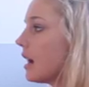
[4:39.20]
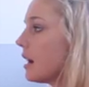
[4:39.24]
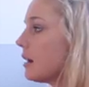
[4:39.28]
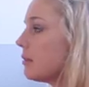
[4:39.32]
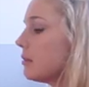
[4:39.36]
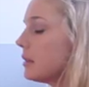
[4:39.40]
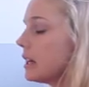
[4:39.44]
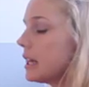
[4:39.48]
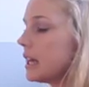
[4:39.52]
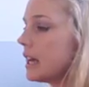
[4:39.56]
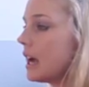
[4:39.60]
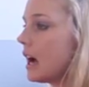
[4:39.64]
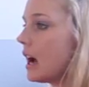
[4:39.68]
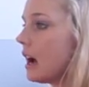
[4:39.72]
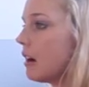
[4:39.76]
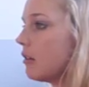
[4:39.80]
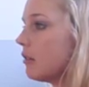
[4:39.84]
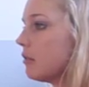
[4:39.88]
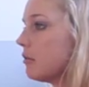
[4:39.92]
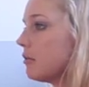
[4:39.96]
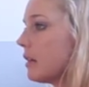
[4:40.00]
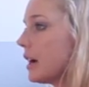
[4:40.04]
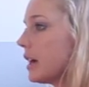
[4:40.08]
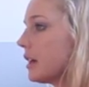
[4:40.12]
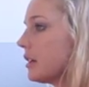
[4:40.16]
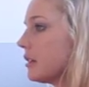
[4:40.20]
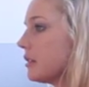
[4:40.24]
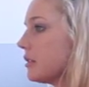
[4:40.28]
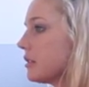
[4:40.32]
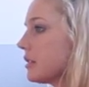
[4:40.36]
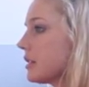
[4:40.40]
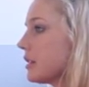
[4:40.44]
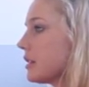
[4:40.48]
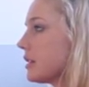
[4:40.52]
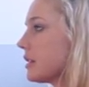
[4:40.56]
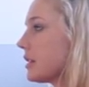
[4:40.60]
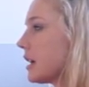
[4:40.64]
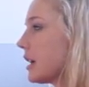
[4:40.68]
Lee, how will my
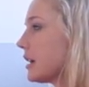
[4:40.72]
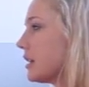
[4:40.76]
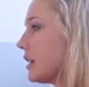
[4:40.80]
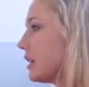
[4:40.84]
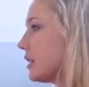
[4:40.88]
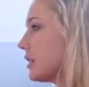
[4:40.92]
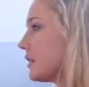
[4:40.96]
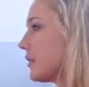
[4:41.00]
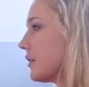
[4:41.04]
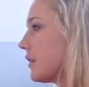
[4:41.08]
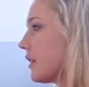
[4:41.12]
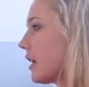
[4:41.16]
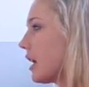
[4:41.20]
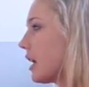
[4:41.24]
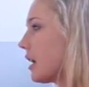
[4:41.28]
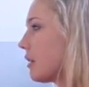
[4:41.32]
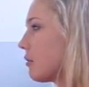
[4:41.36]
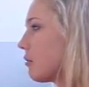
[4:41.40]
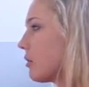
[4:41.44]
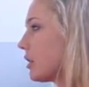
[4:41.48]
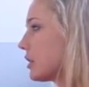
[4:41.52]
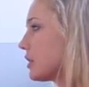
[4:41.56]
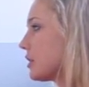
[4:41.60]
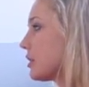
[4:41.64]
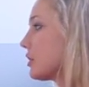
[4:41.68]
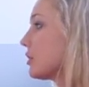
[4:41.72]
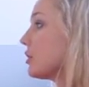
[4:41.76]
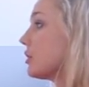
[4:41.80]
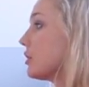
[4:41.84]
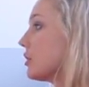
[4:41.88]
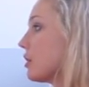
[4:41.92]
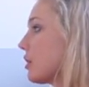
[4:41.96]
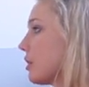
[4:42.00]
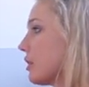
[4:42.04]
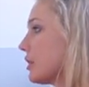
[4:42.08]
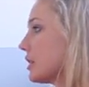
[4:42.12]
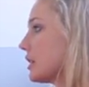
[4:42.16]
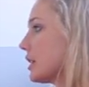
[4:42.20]
users identify what's good
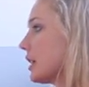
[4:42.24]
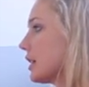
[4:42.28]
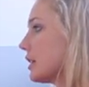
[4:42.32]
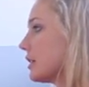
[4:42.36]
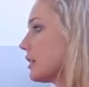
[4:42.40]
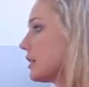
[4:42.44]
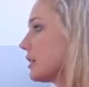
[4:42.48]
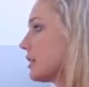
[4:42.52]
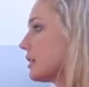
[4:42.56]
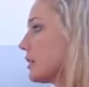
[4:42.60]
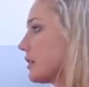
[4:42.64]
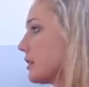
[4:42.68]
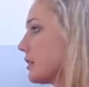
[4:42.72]
content?